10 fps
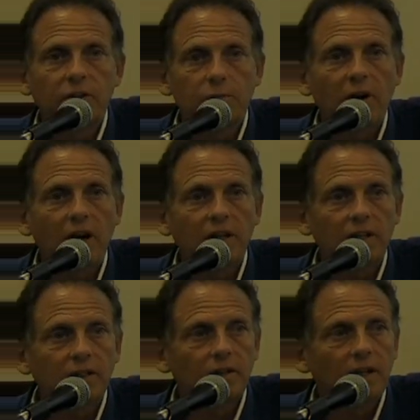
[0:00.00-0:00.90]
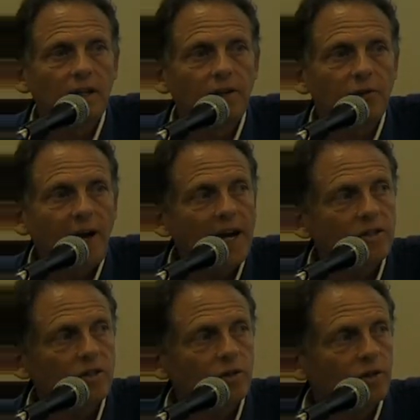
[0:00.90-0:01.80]
in your body. If your
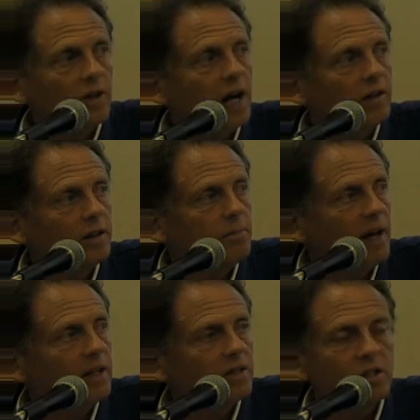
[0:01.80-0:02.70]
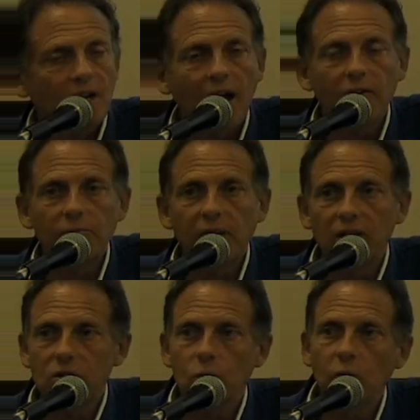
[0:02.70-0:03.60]
acid or your alkaline balance is out of
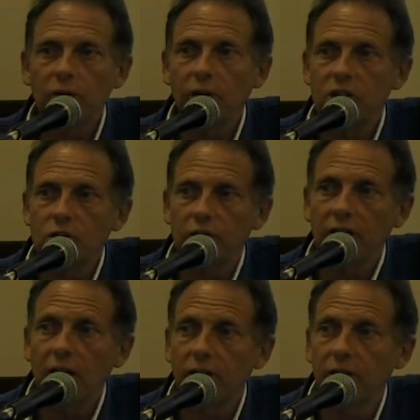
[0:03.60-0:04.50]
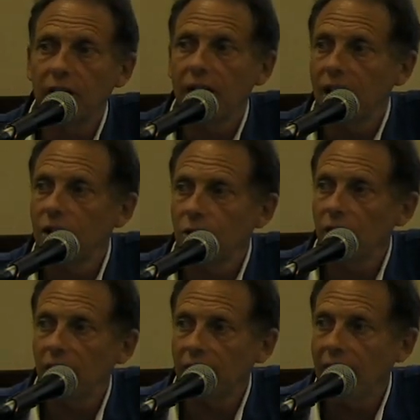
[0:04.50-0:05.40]
balance in one direction or the other, you're
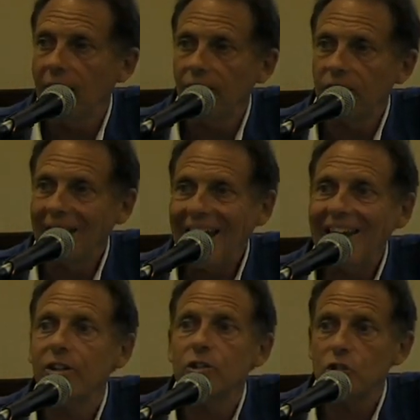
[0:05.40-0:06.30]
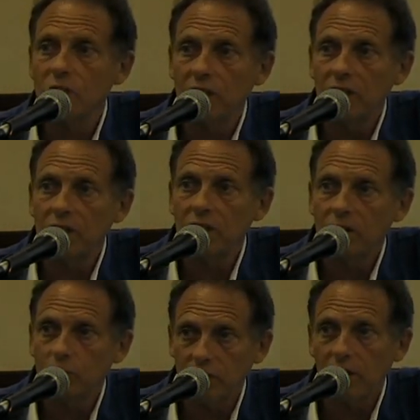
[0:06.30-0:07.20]
not going to have the energy.
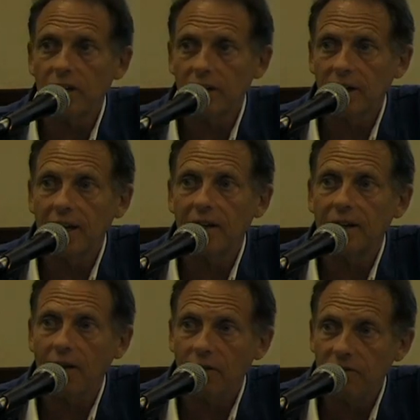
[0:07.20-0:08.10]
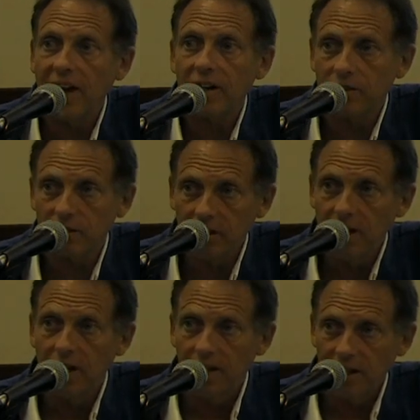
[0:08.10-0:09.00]
We're talking again now the vector,
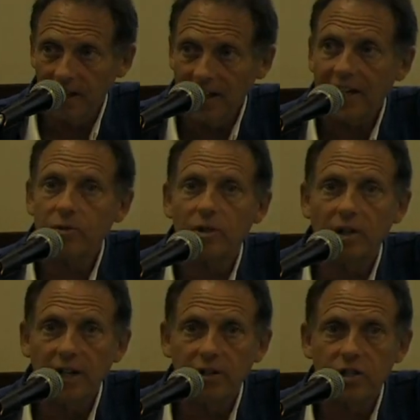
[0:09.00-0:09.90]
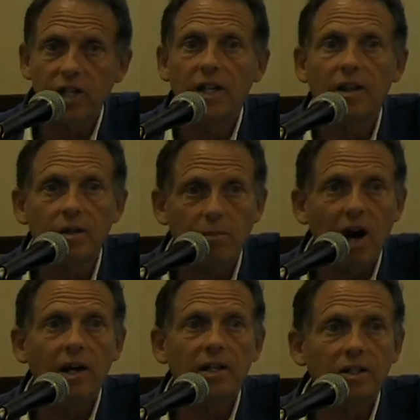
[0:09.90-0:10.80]
the electrical energy in the
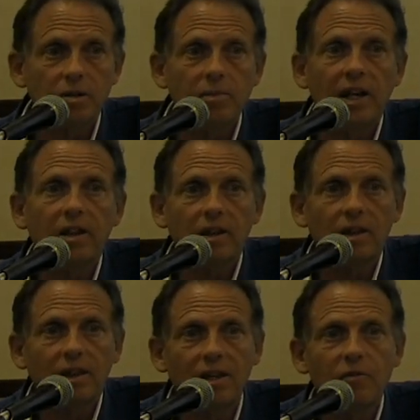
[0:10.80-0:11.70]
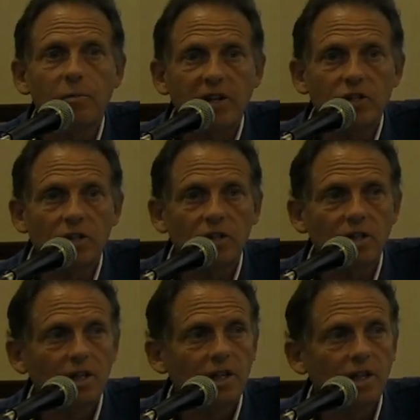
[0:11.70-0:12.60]
body to make the information